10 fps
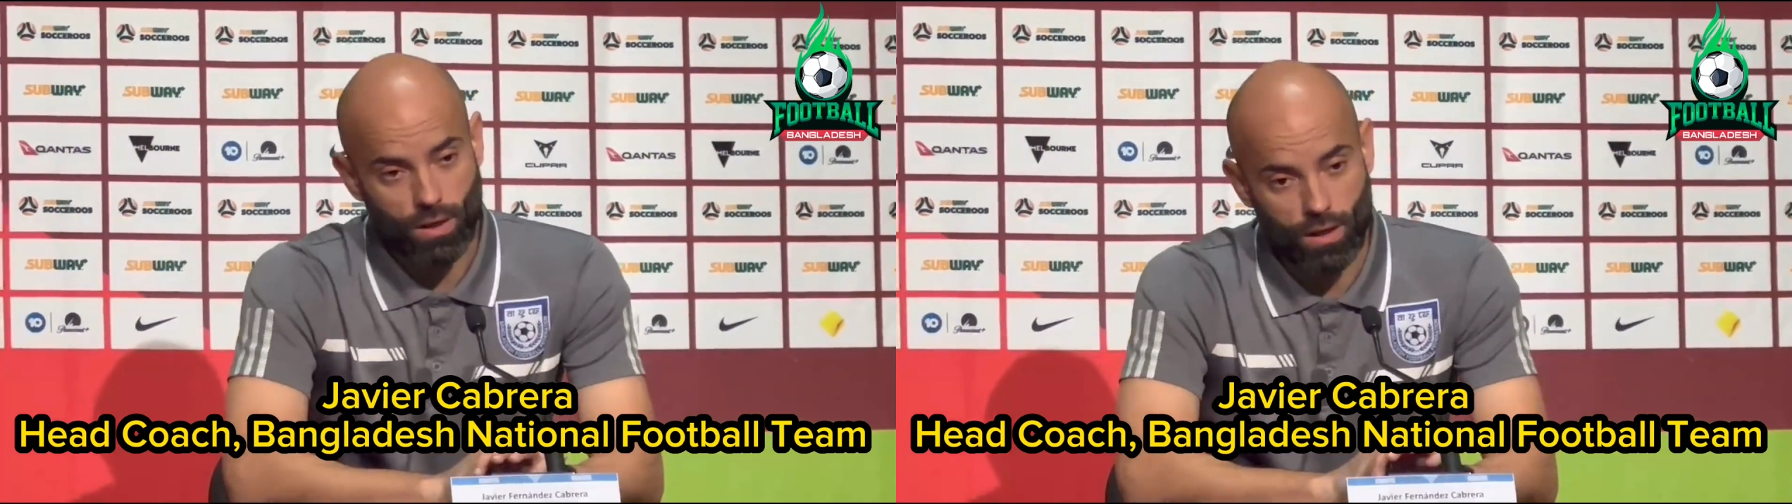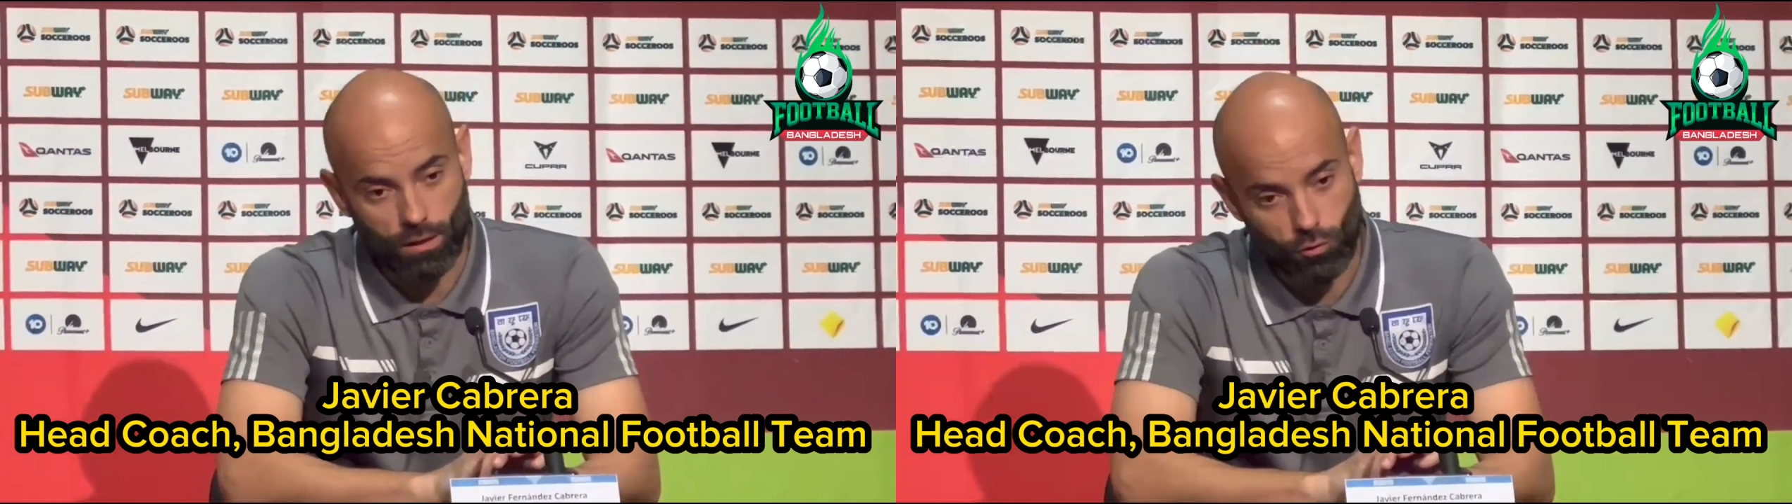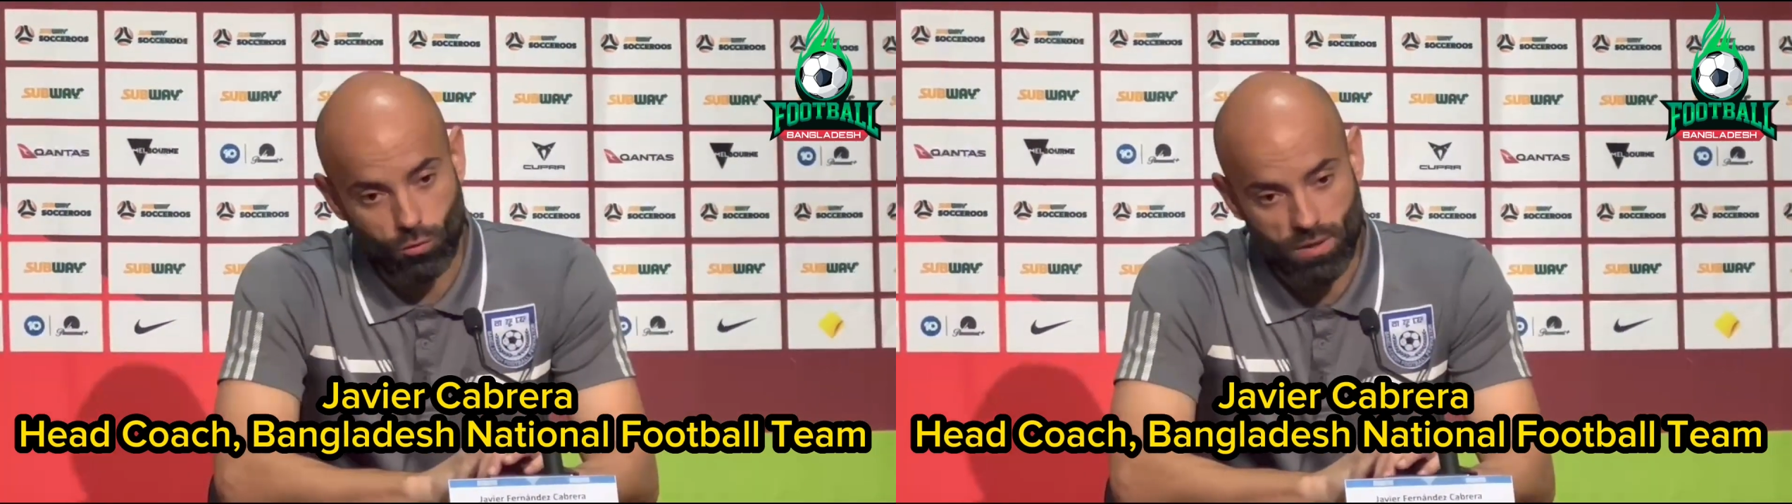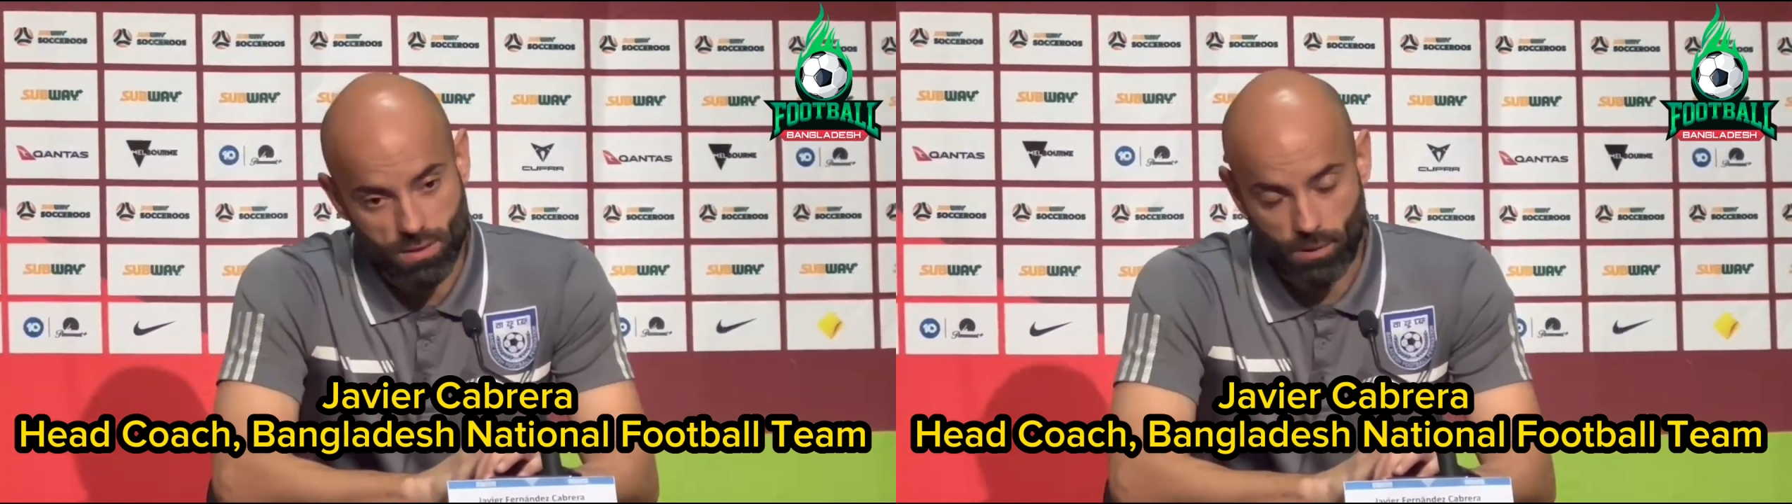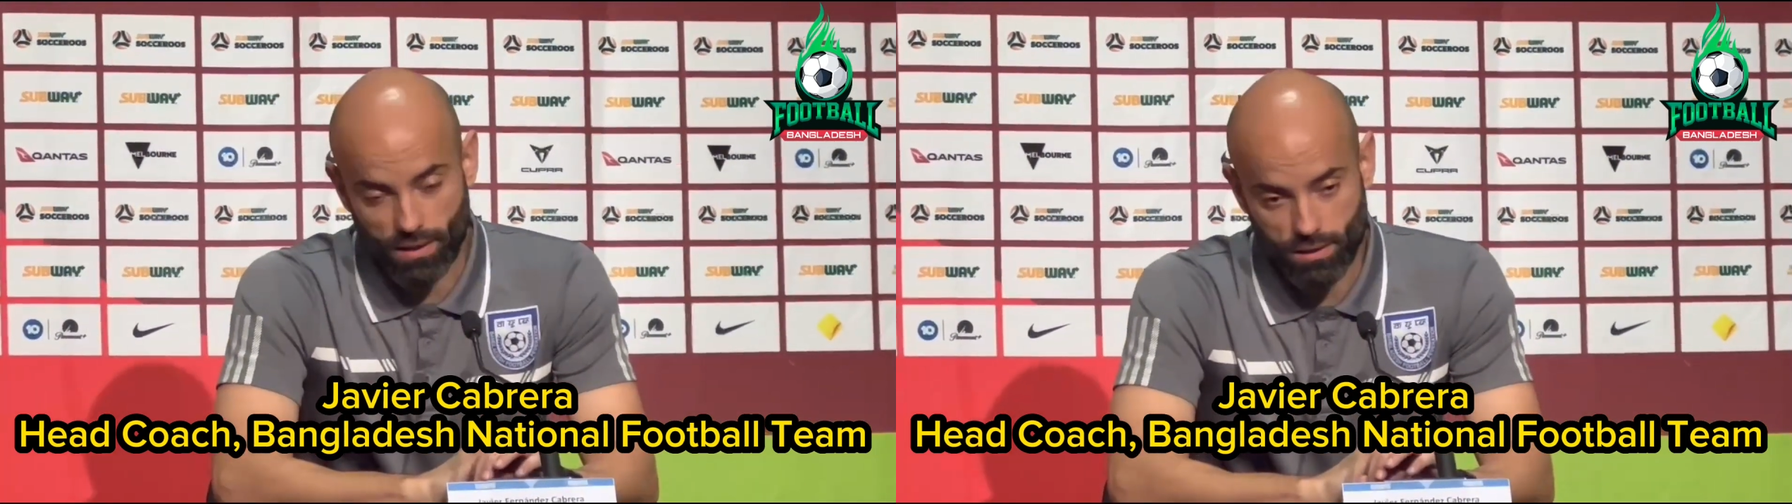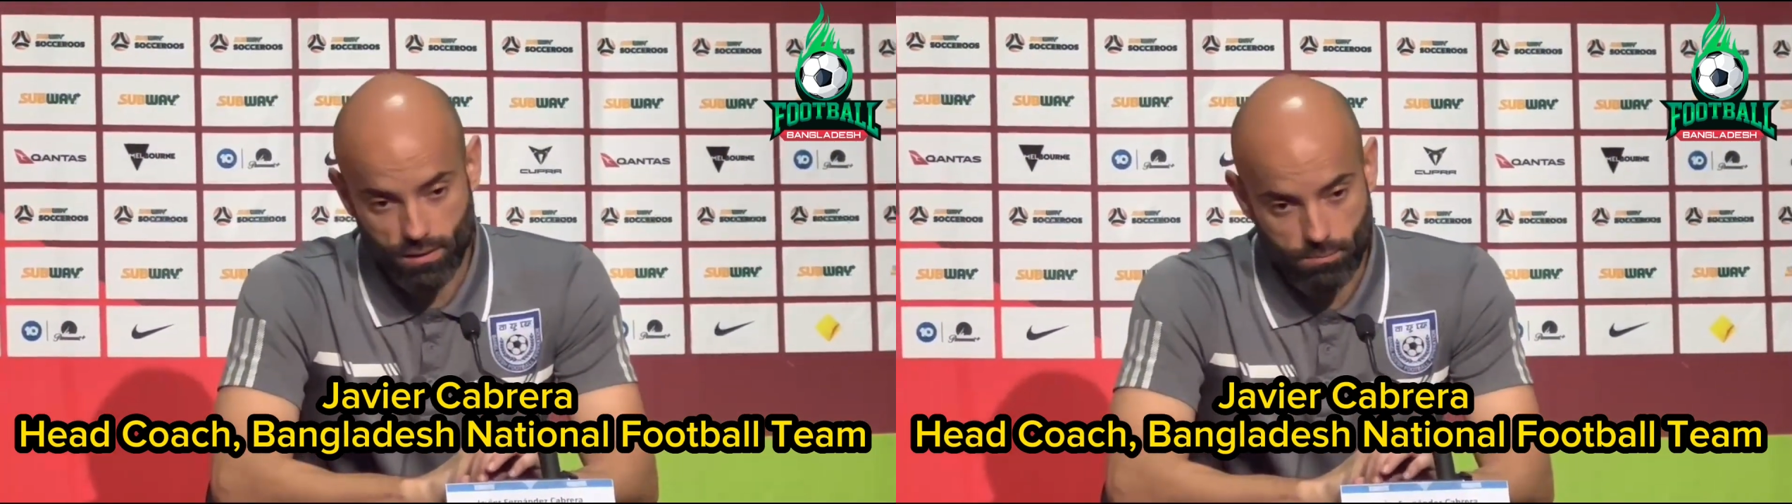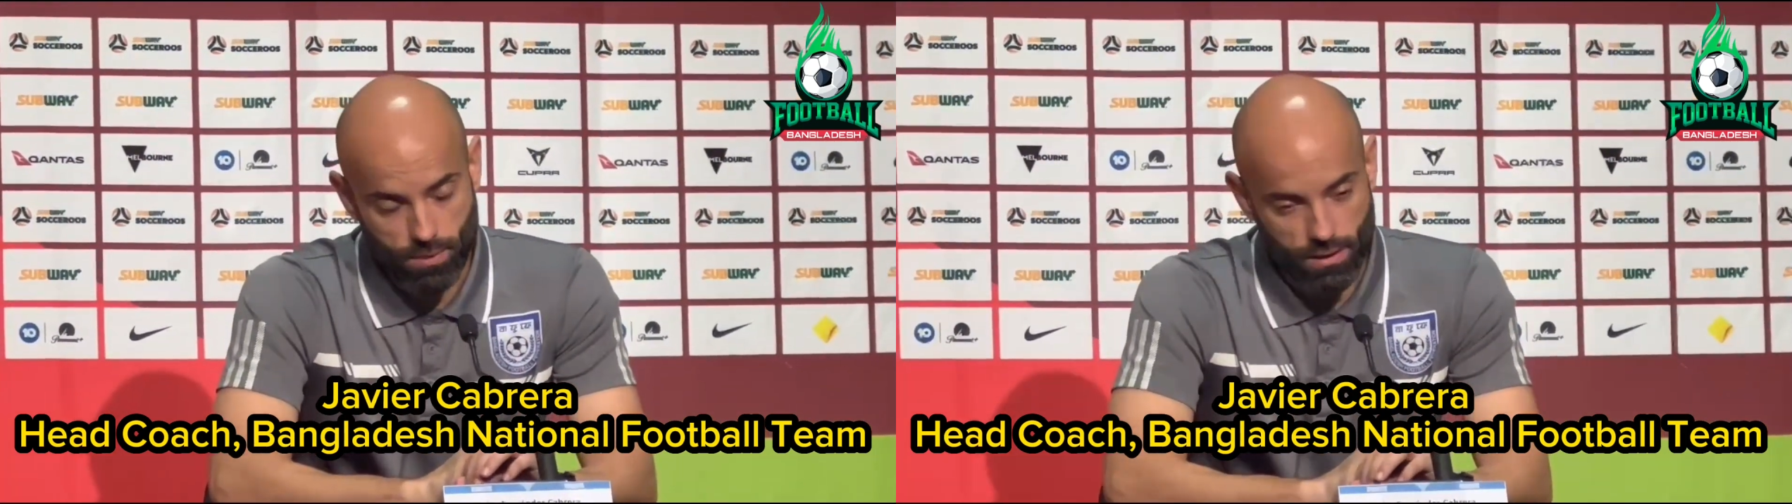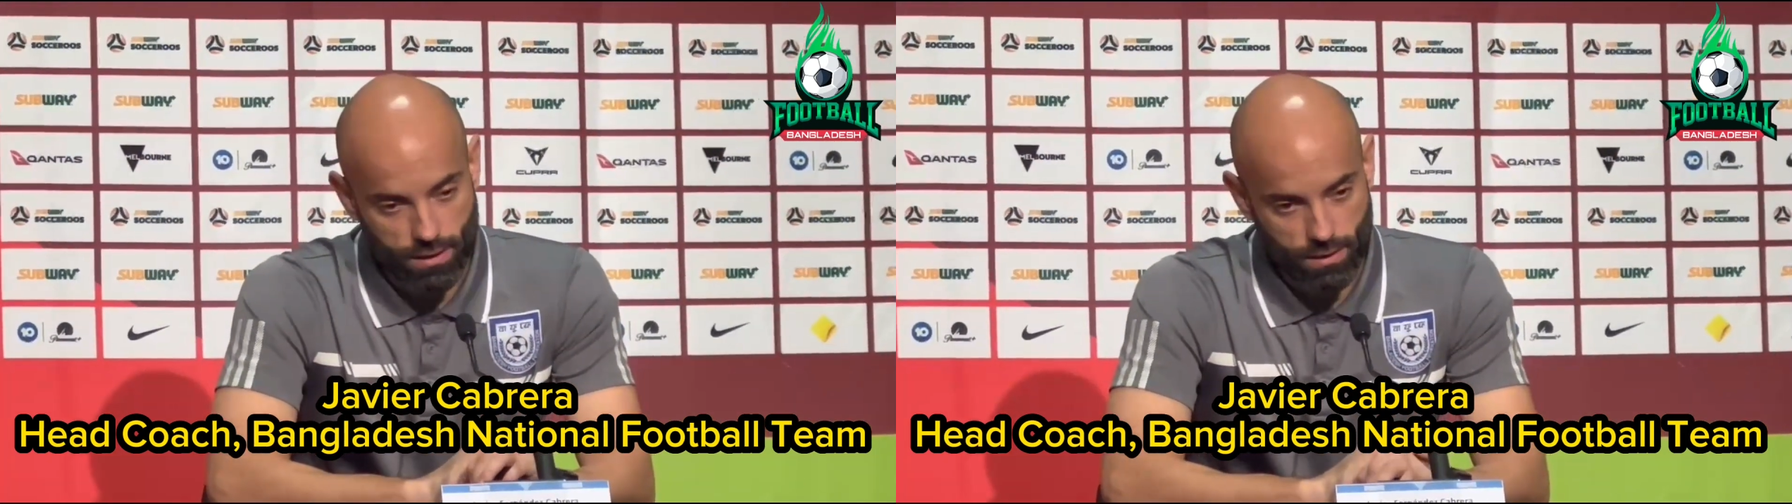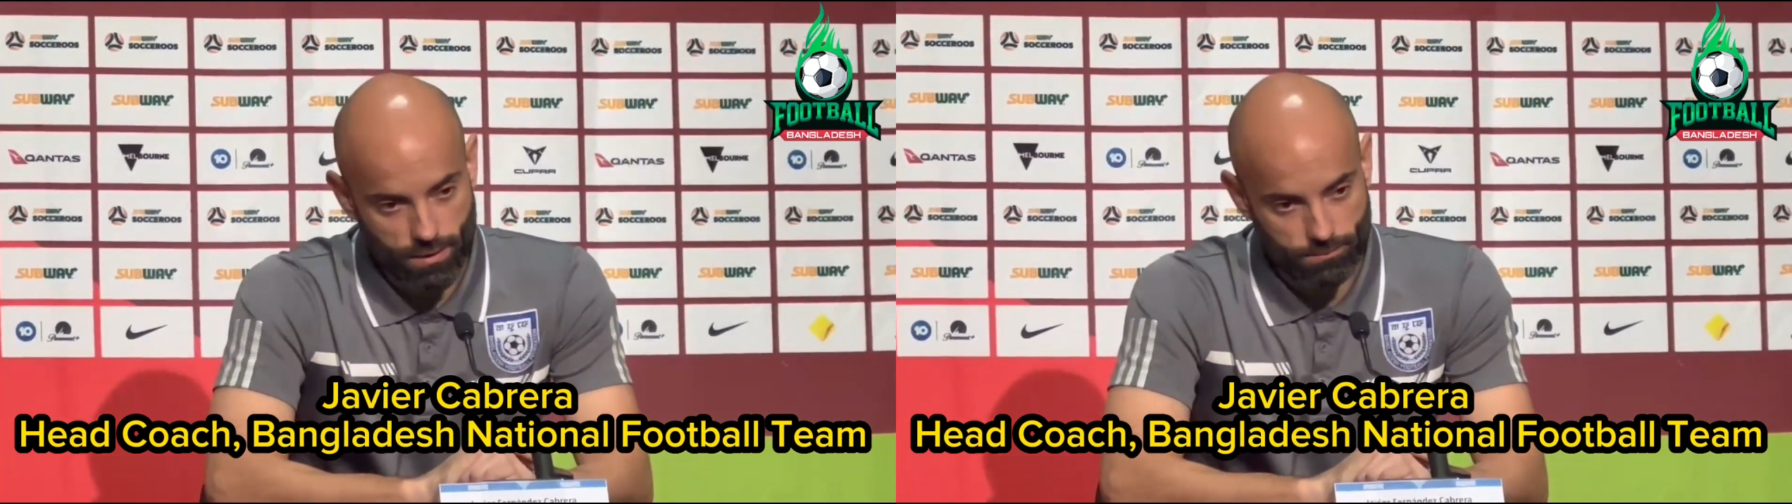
and could be expected, but